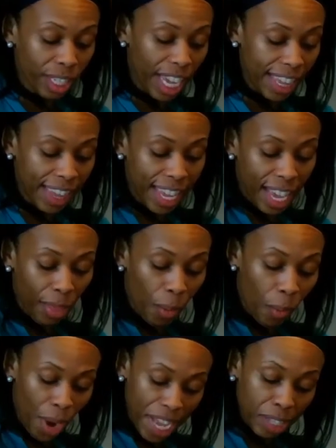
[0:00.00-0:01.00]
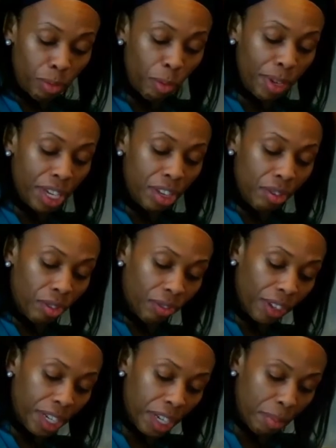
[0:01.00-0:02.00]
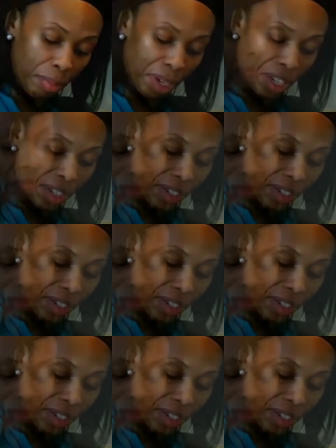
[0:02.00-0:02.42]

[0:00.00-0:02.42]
and then the rest will be used for dipping.